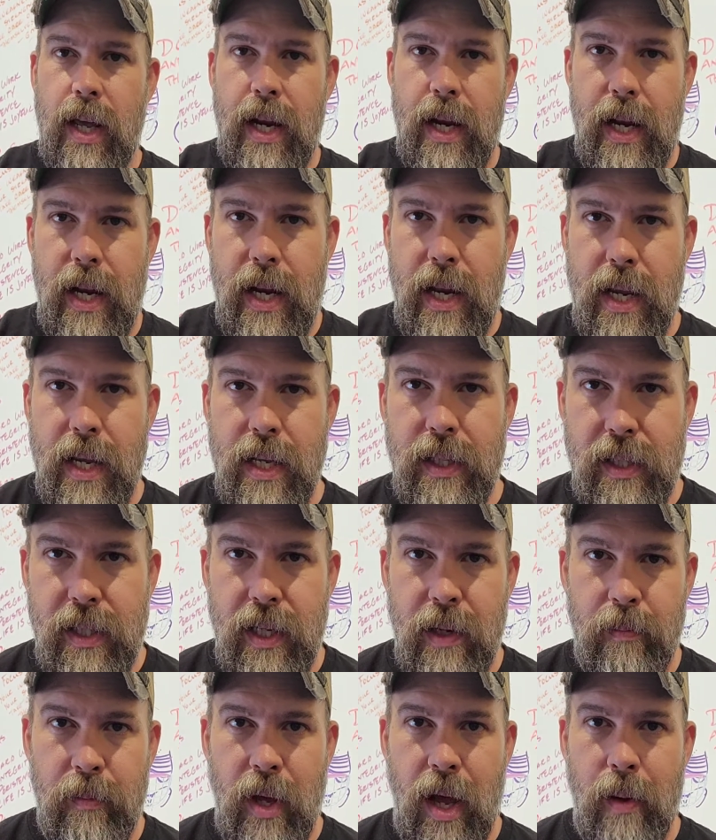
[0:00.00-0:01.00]
and it hits
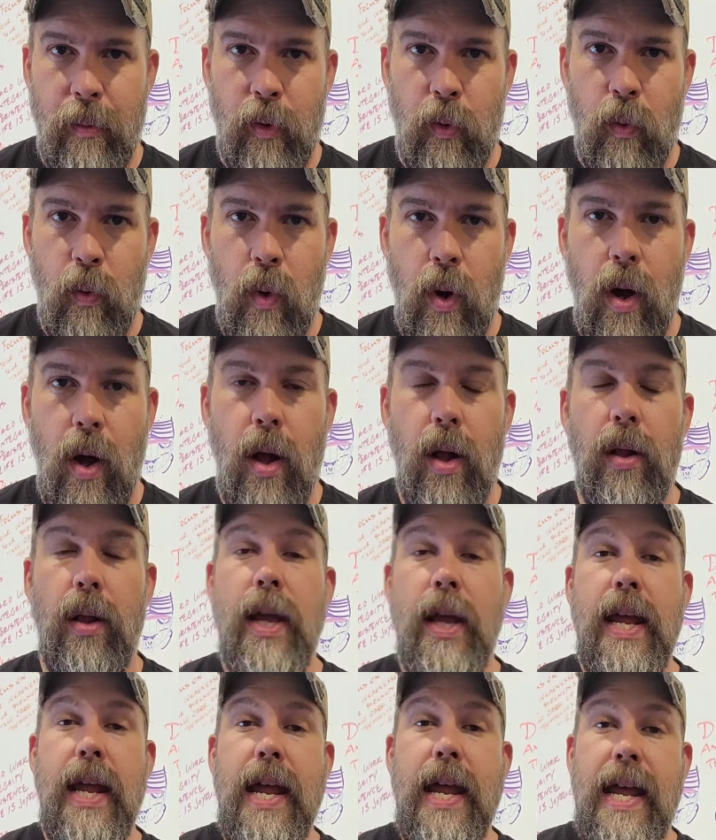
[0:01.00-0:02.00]
the abdominal wall,
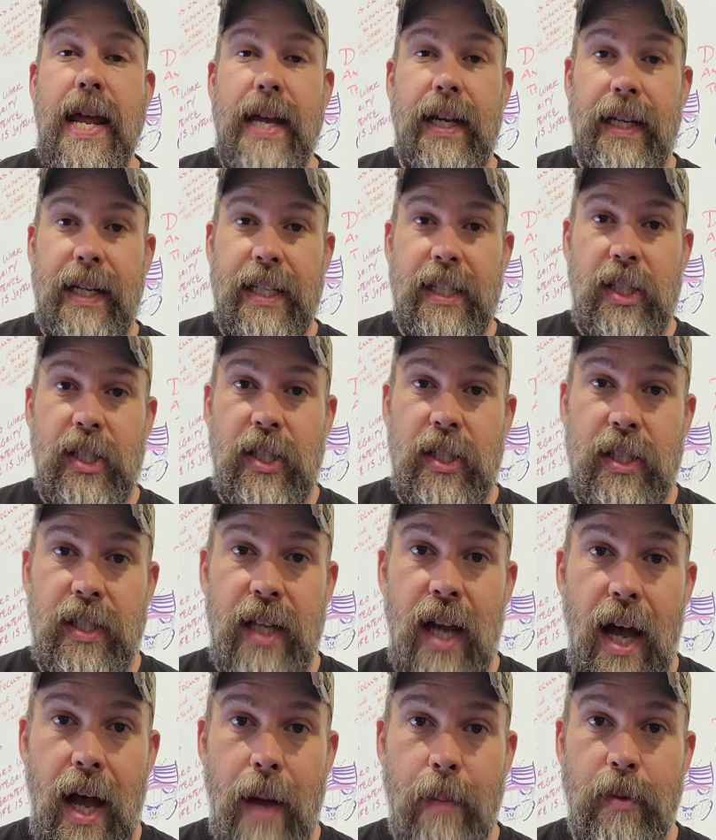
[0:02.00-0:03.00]
it gets
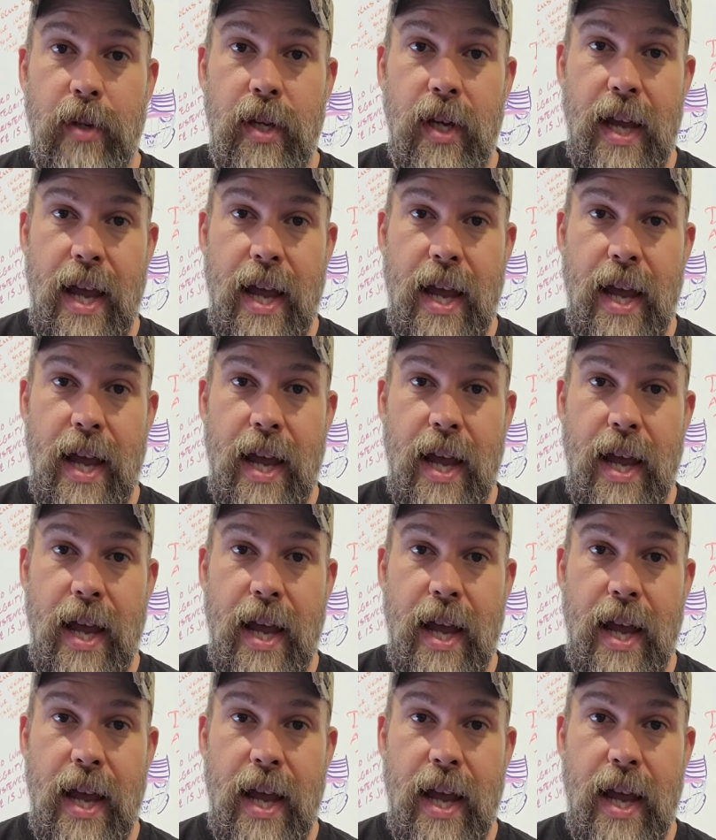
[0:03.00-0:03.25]
stopped,